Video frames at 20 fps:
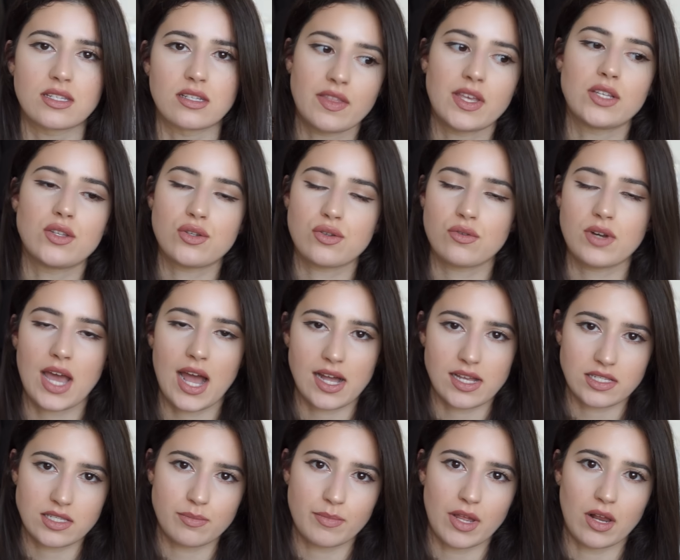And they do
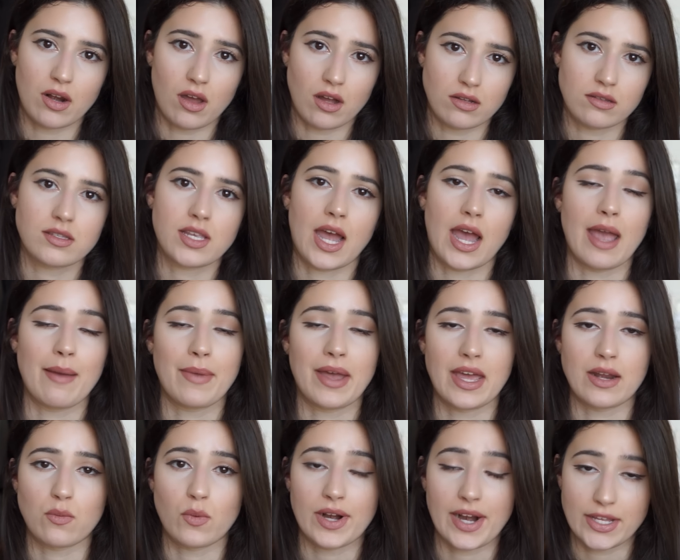last me a long time,
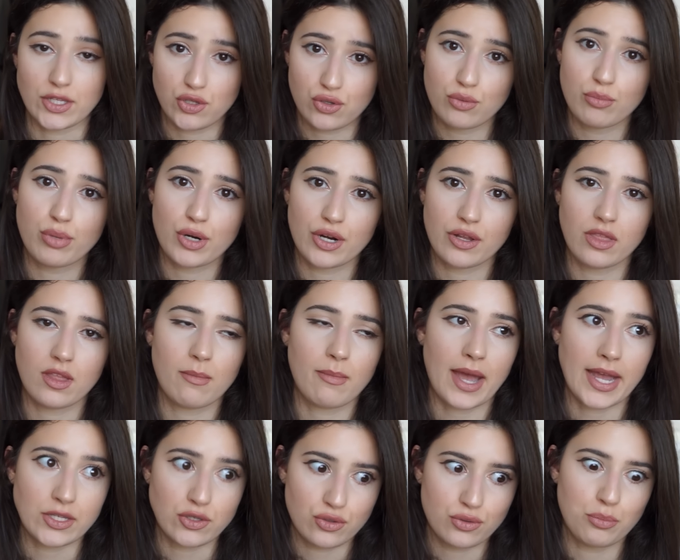and when I do burn them,
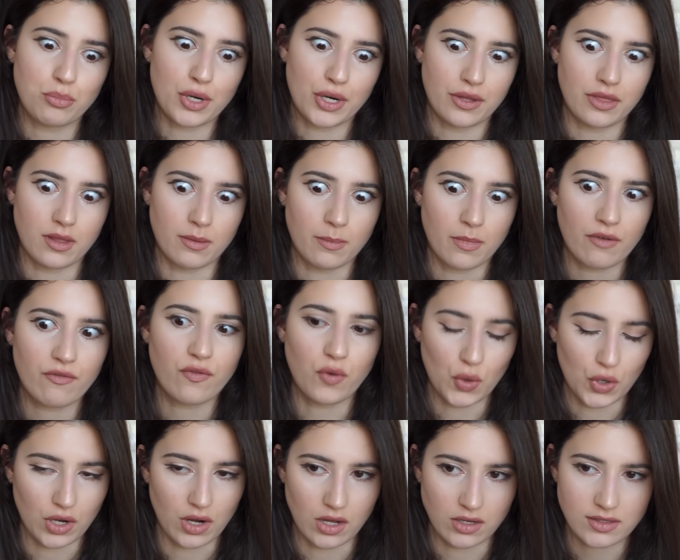I do burn them
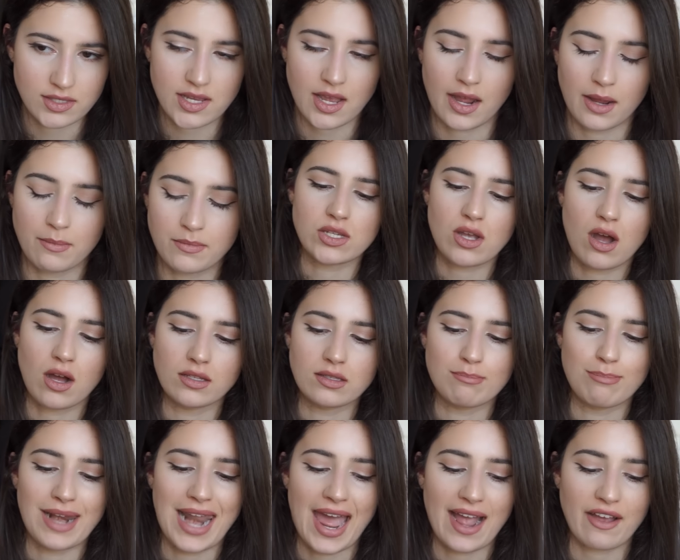for a long time. It's
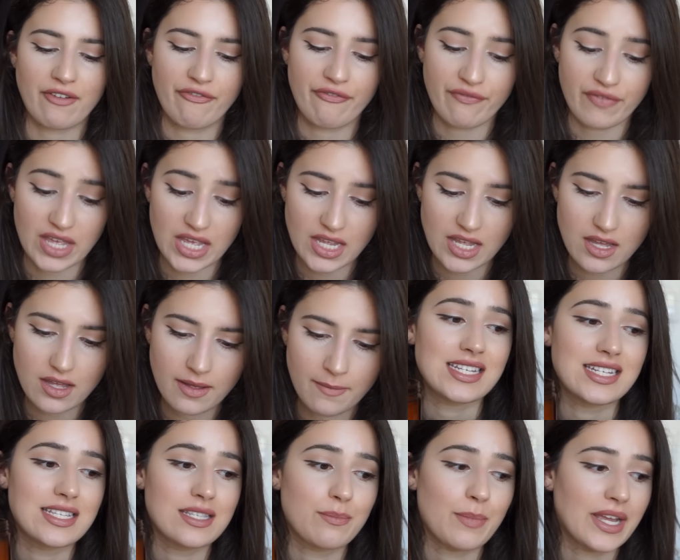called Black Fig.
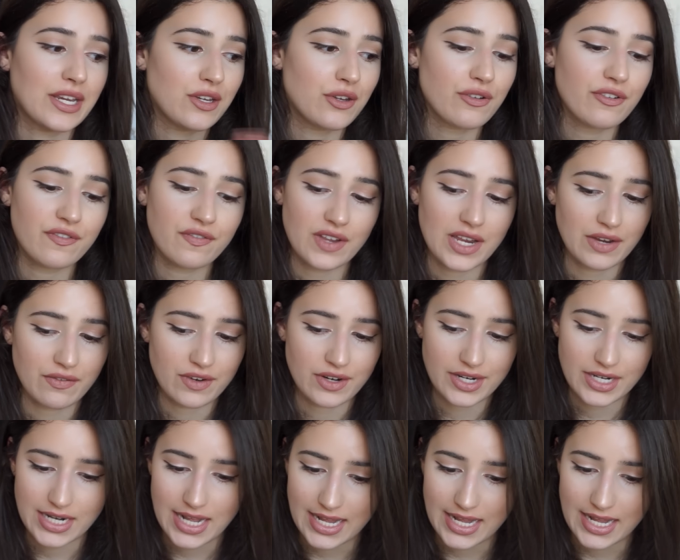It is my new favorite.